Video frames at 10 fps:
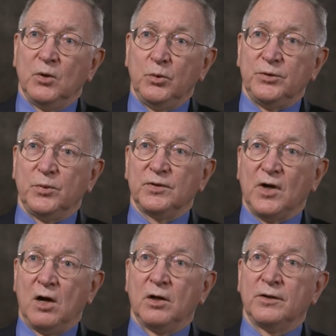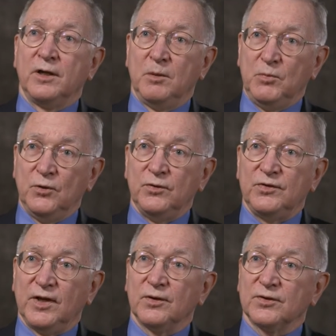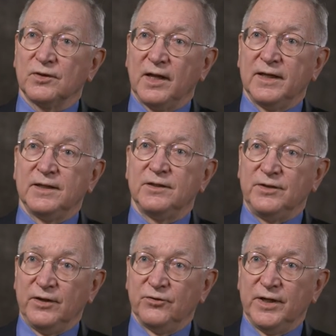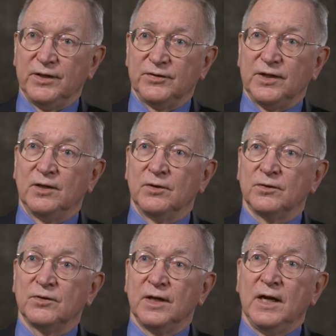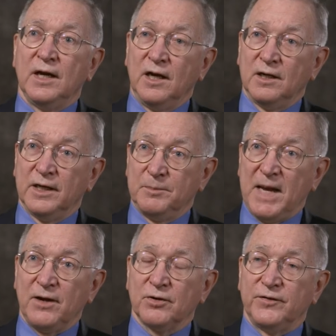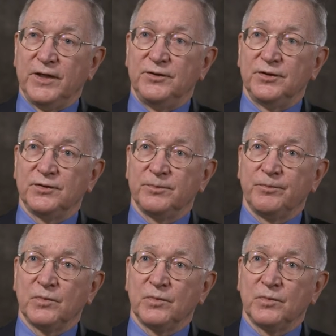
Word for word: which was on immune cells like dendritic cells uh, and macrophages.